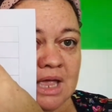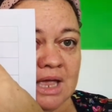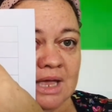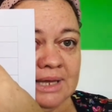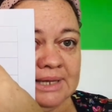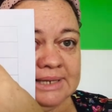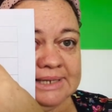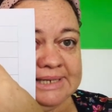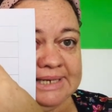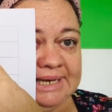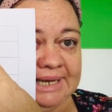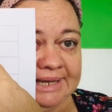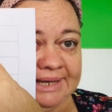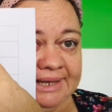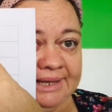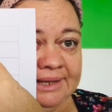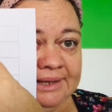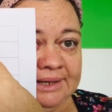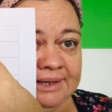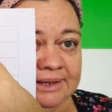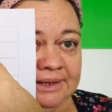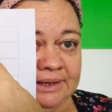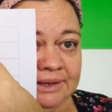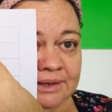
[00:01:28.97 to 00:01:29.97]
L,
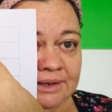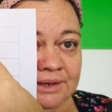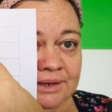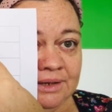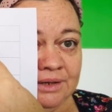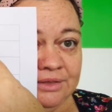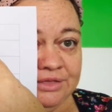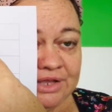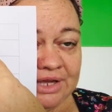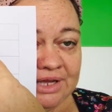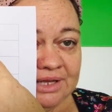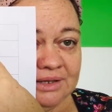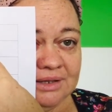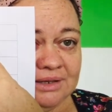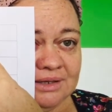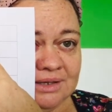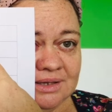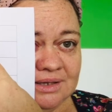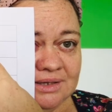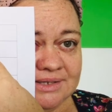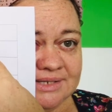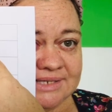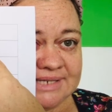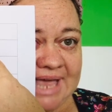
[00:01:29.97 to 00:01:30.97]
the
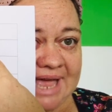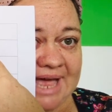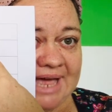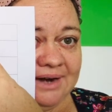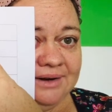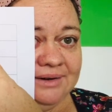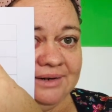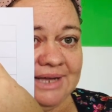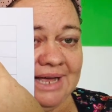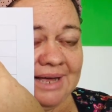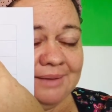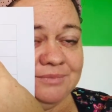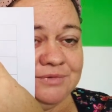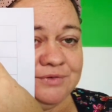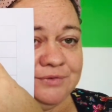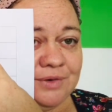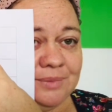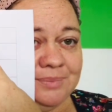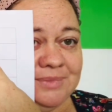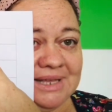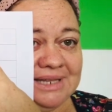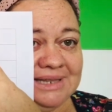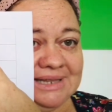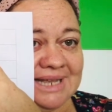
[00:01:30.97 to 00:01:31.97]
L sound comes
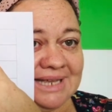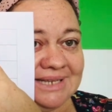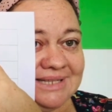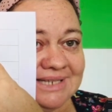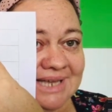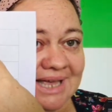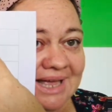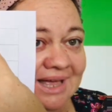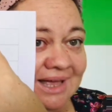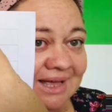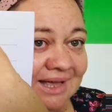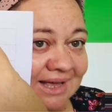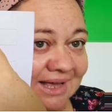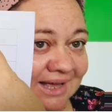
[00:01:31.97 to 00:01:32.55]
from the letter